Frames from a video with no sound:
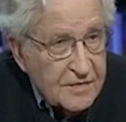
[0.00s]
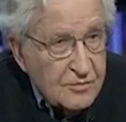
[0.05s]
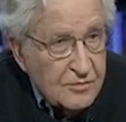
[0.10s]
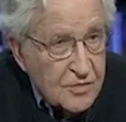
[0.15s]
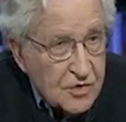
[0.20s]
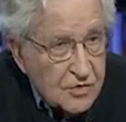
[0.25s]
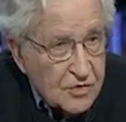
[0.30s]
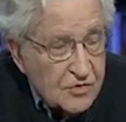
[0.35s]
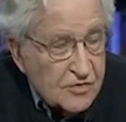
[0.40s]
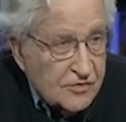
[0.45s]

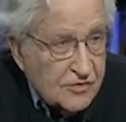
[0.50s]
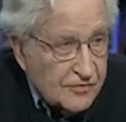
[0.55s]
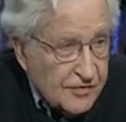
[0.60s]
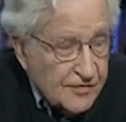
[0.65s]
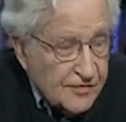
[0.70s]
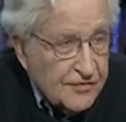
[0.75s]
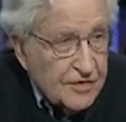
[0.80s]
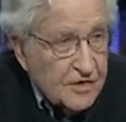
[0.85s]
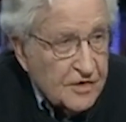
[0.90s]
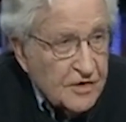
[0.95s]
move
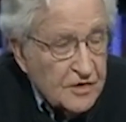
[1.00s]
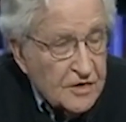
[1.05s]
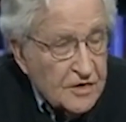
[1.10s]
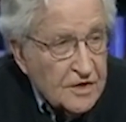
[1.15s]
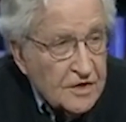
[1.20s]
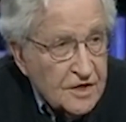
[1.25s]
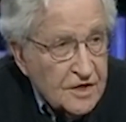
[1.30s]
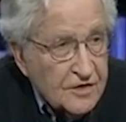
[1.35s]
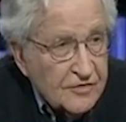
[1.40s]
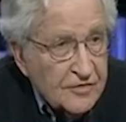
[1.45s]
of the
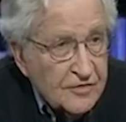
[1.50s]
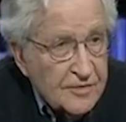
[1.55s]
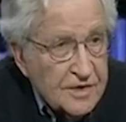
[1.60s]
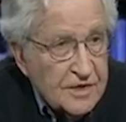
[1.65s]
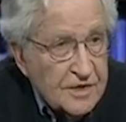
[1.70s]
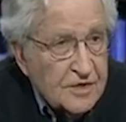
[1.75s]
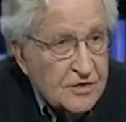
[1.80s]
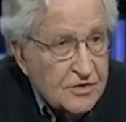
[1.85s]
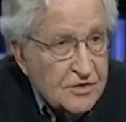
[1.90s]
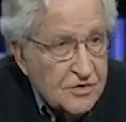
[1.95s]
current
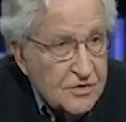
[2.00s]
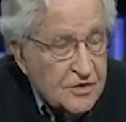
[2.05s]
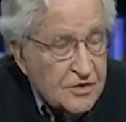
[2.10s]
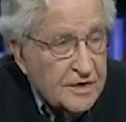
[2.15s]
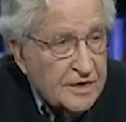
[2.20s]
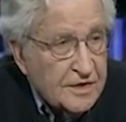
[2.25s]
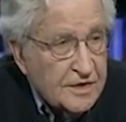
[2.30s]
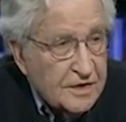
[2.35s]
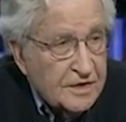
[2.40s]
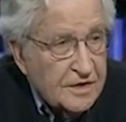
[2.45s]
government to
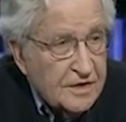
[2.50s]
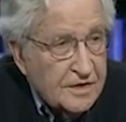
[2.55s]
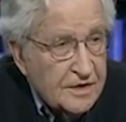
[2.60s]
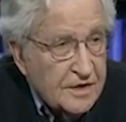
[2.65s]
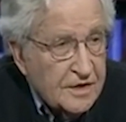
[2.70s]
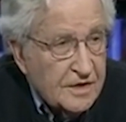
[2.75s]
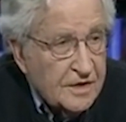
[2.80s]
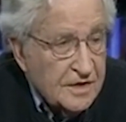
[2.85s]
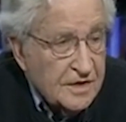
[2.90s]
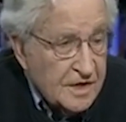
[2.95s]
join uh,